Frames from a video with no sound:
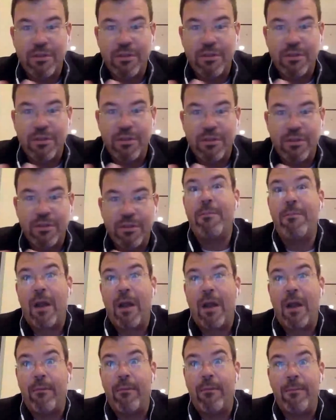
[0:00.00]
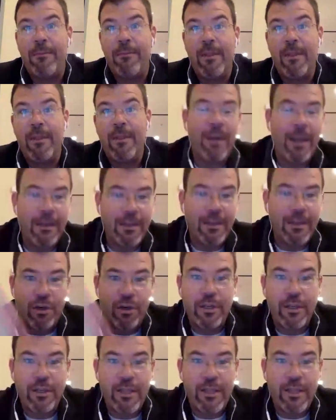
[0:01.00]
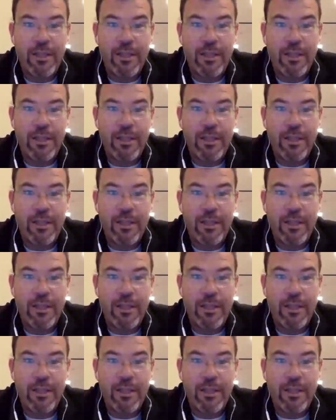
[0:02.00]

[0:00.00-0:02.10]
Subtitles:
security problem by turning that